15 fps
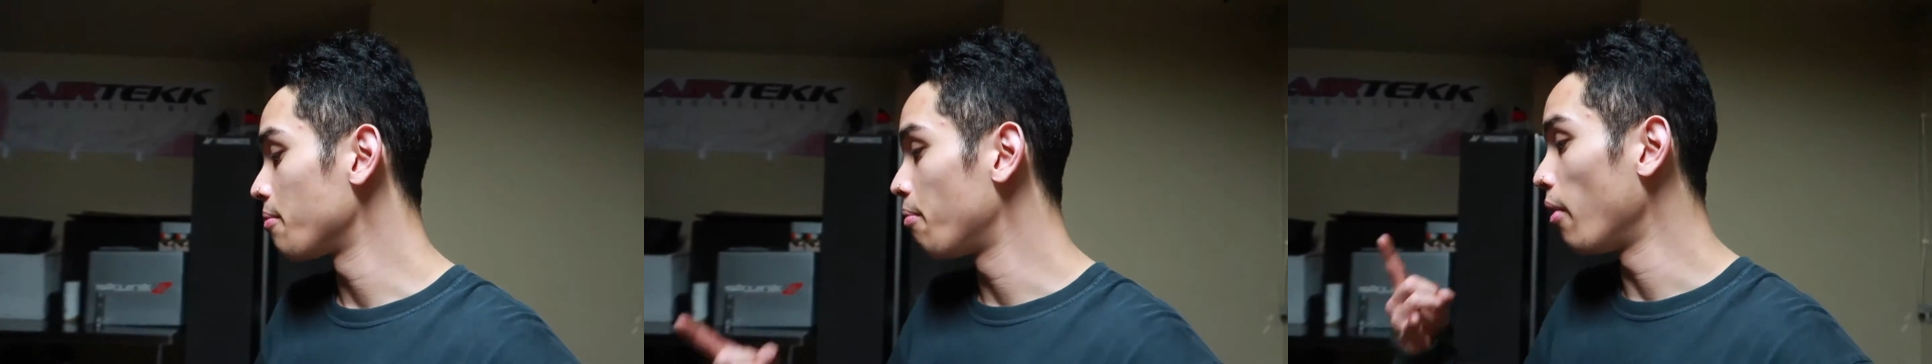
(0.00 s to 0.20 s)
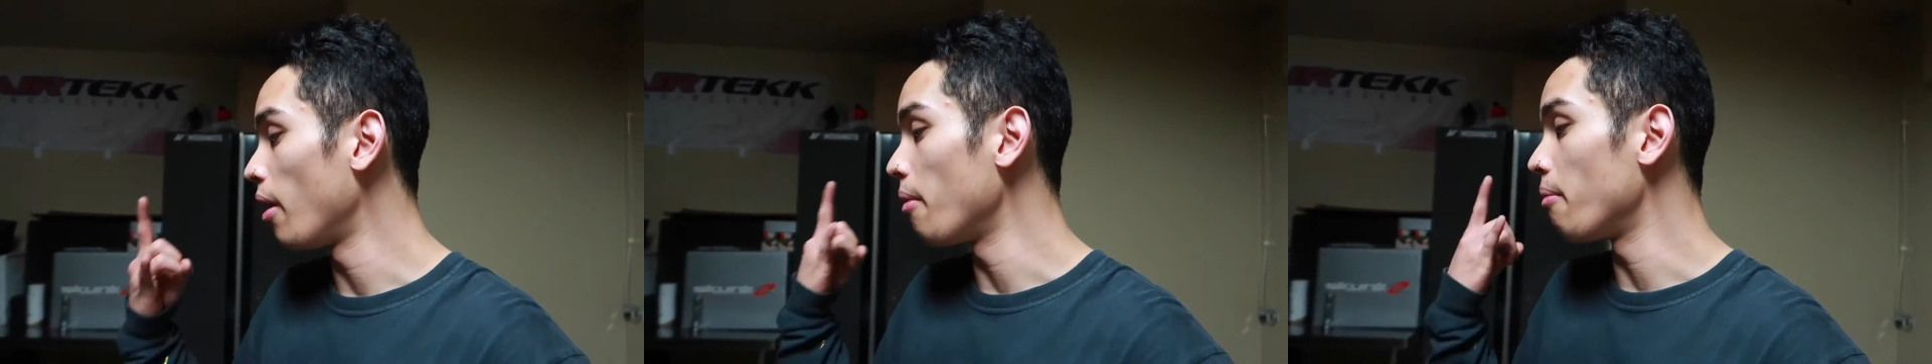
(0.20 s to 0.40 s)

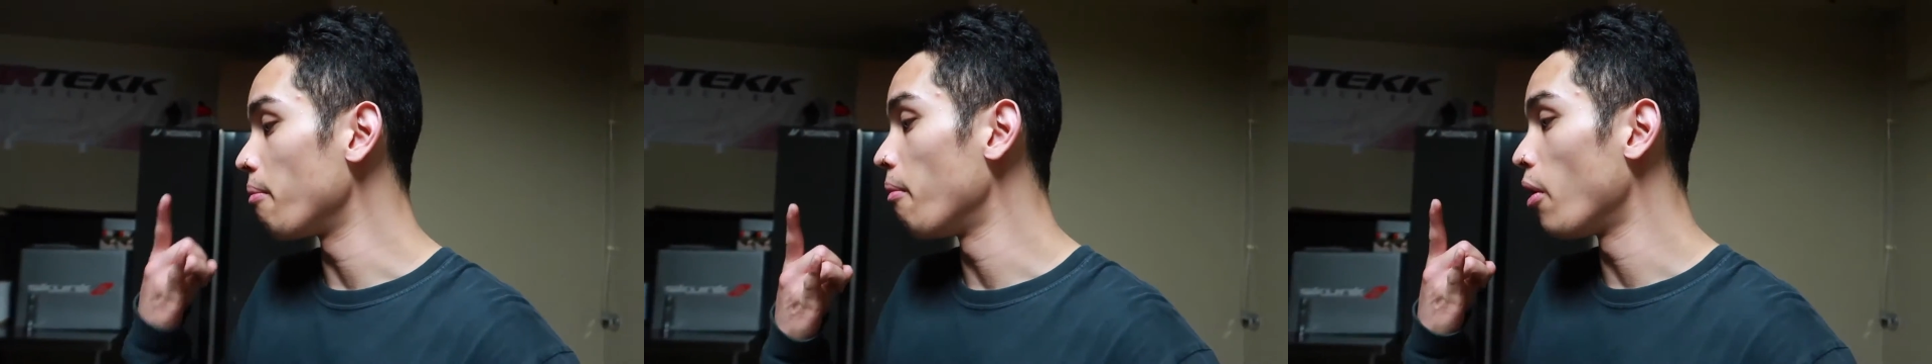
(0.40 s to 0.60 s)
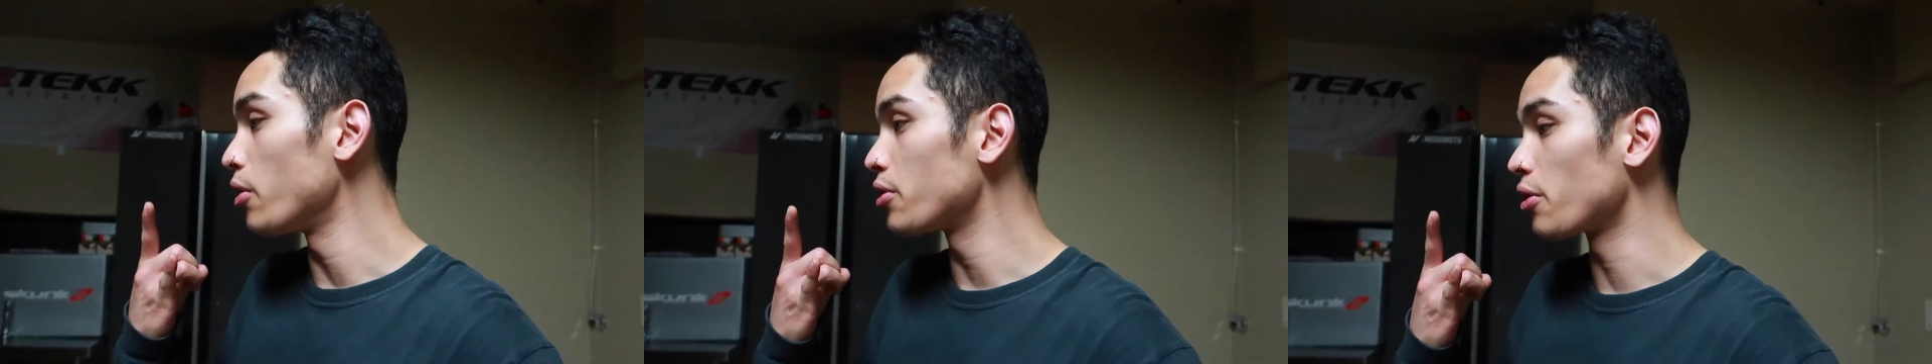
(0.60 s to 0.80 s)
But
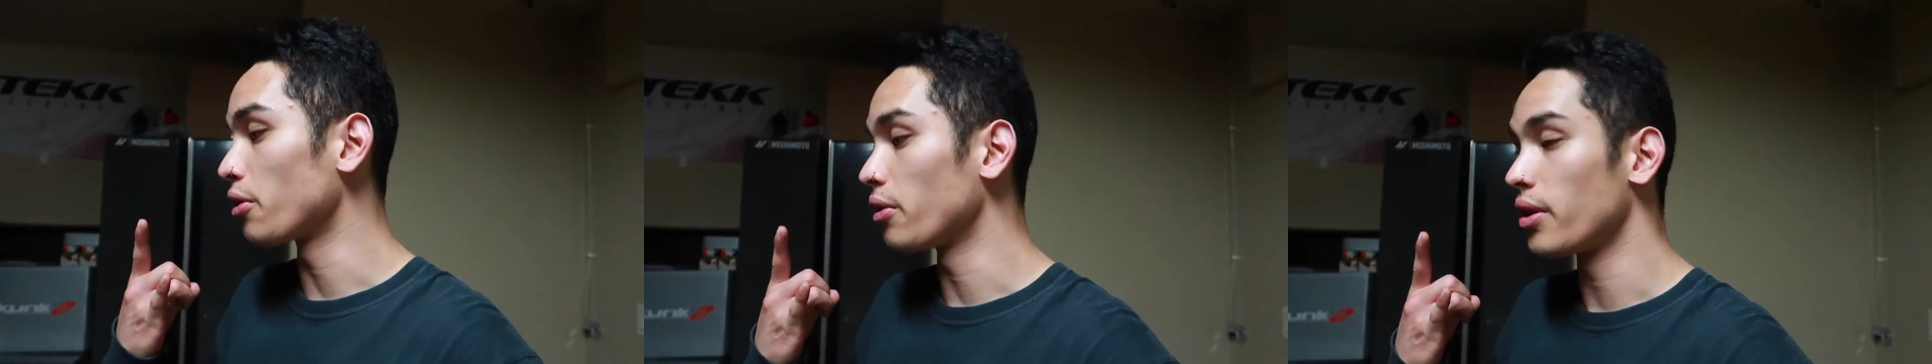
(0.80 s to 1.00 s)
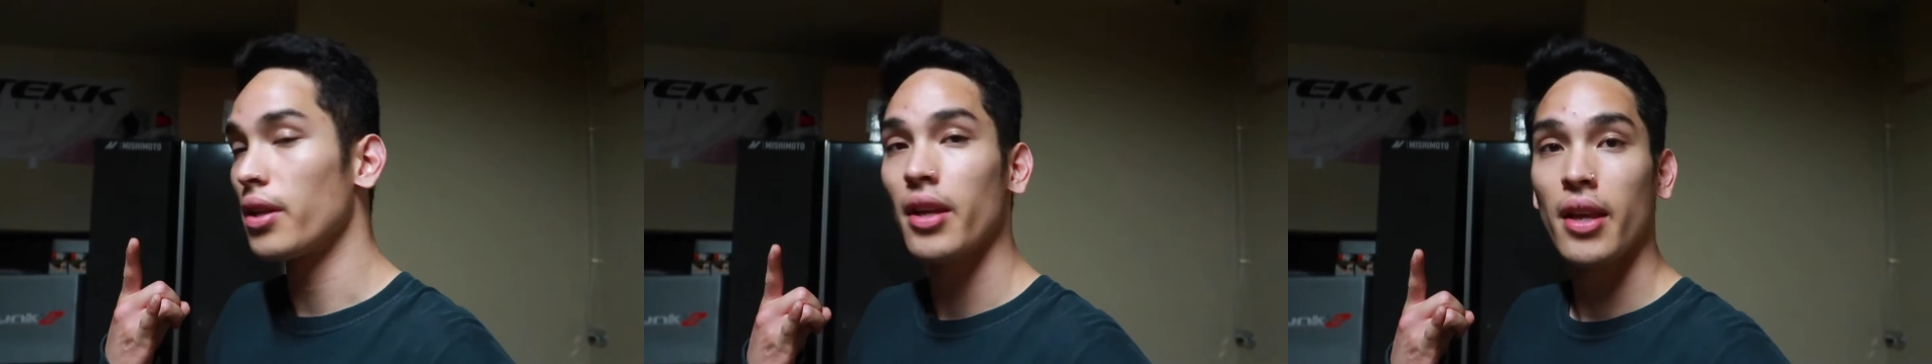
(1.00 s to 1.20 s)
most
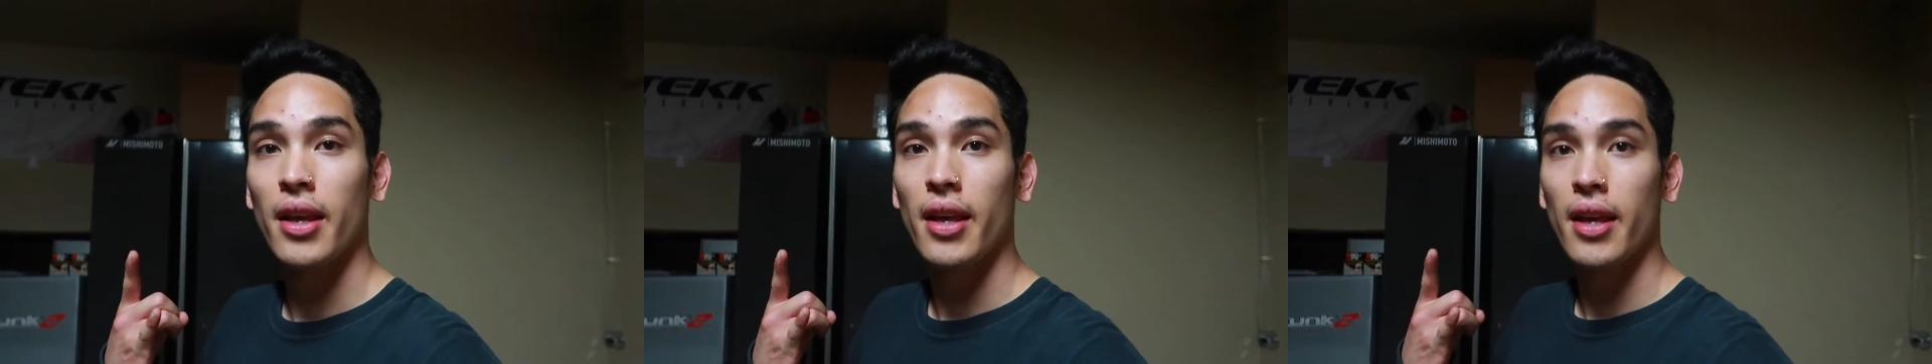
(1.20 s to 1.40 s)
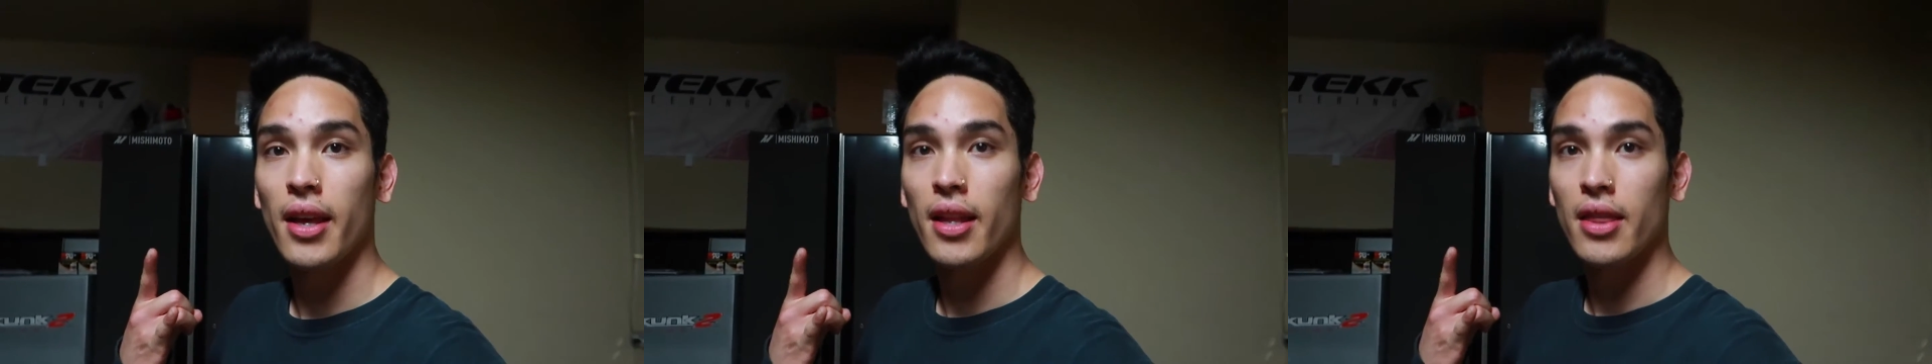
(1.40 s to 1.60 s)
certainly
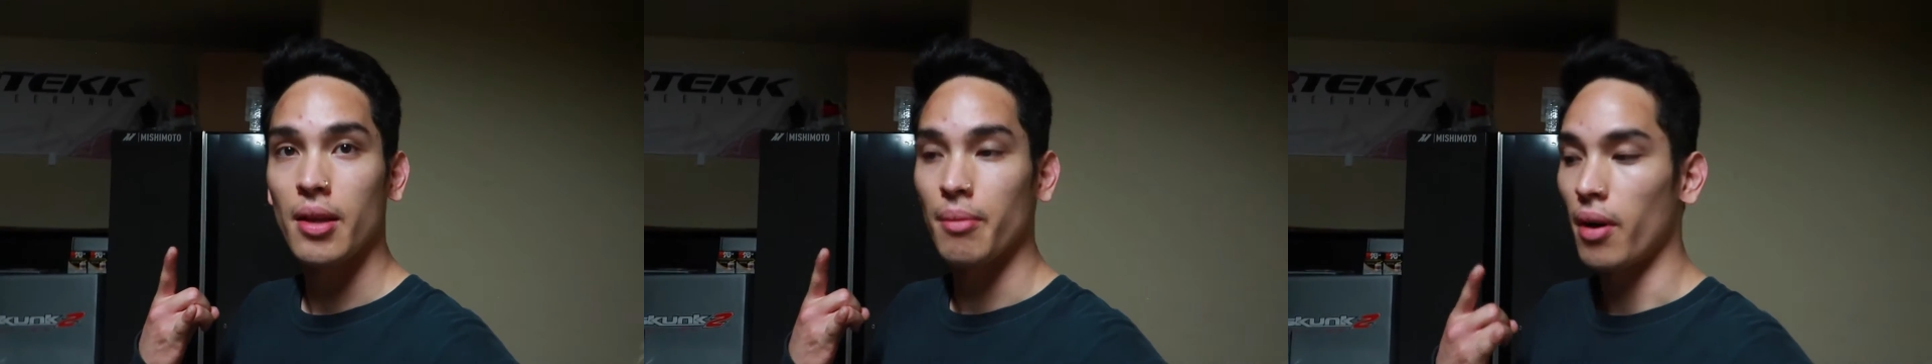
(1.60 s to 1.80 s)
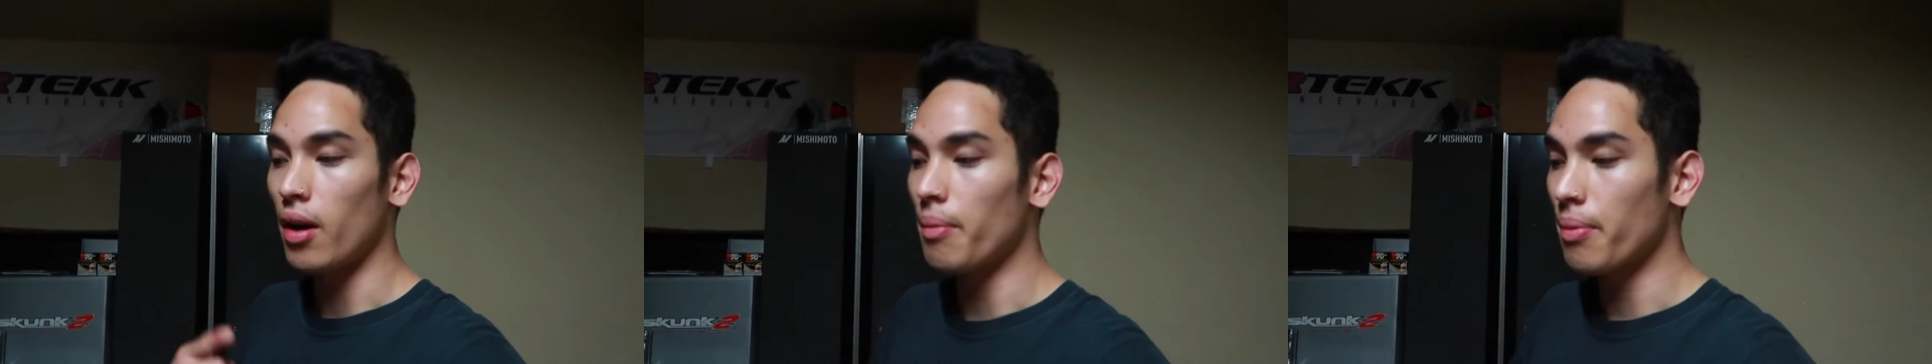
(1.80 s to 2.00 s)
hit
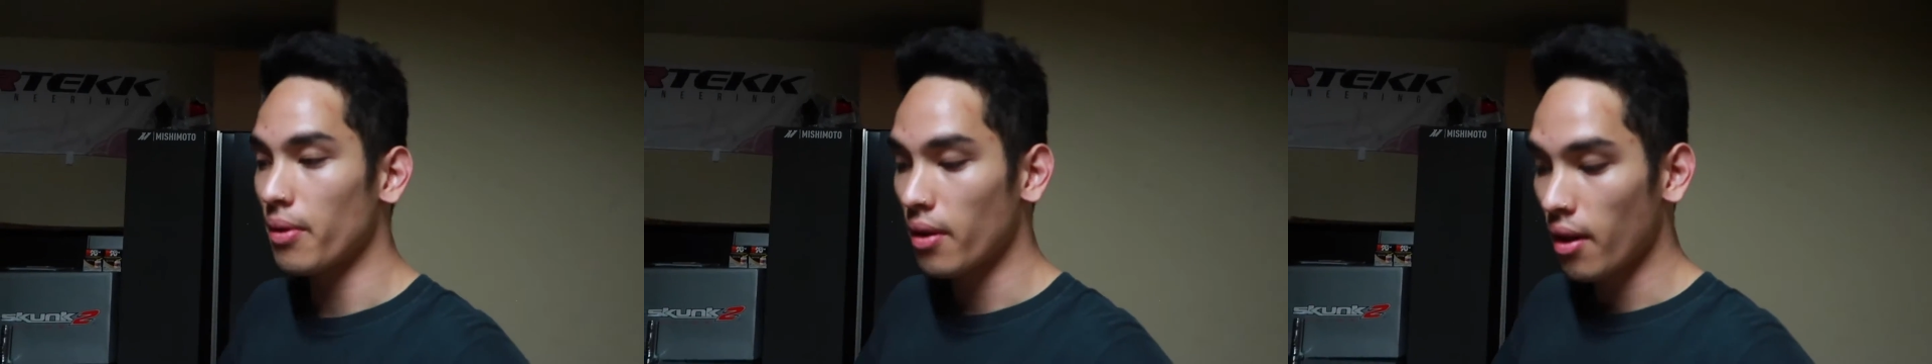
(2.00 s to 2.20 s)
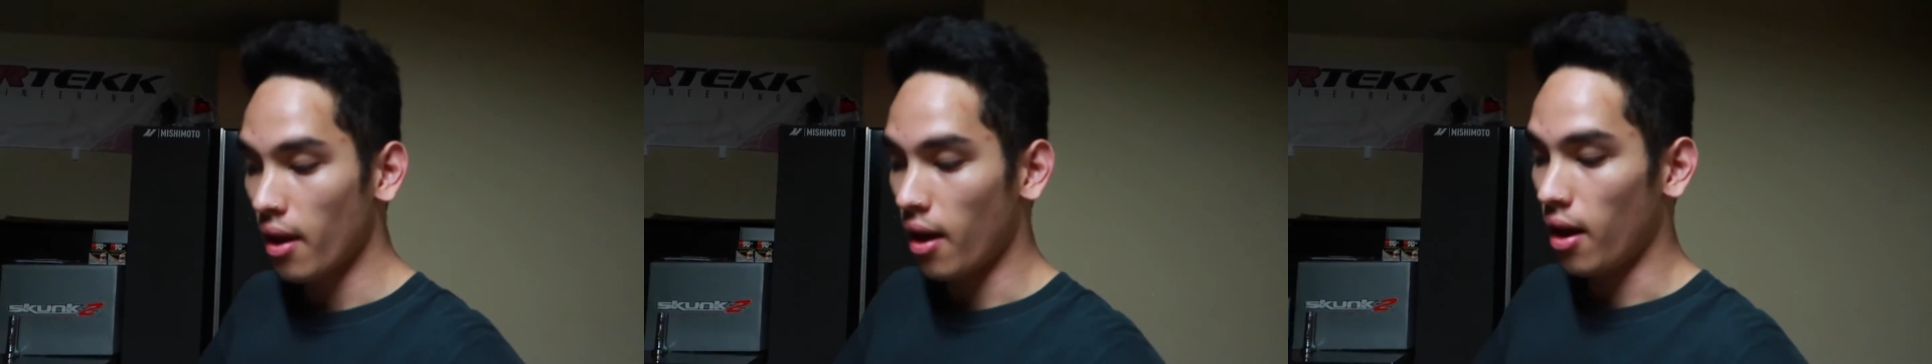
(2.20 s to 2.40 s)
them up.